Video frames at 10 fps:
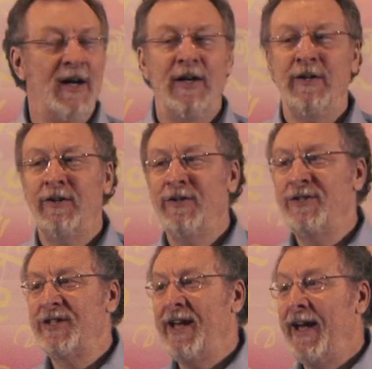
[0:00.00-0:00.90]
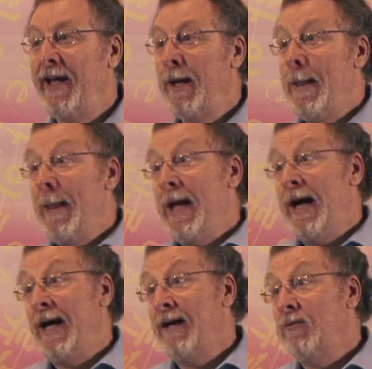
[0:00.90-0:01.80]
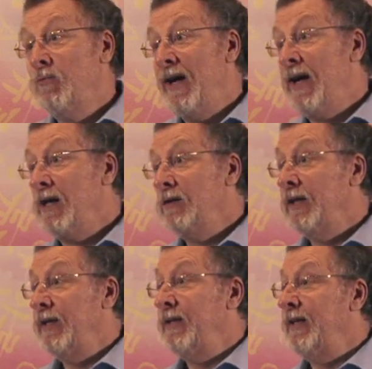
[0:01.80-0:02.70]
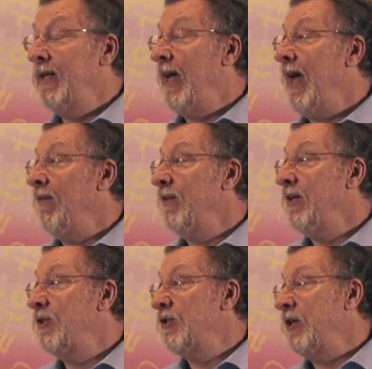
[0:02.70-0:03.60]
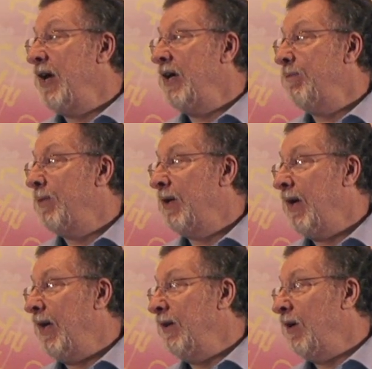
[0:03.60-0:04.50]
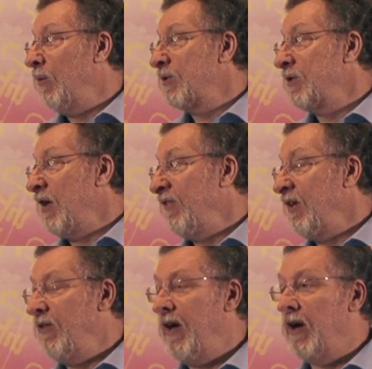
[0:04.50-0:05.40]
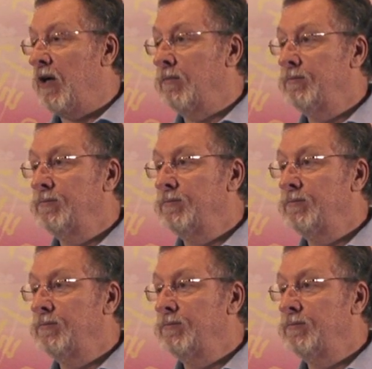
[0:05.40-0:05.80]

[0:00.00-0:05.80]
Or you could say, well, it didn't have any shape and there was nothing there.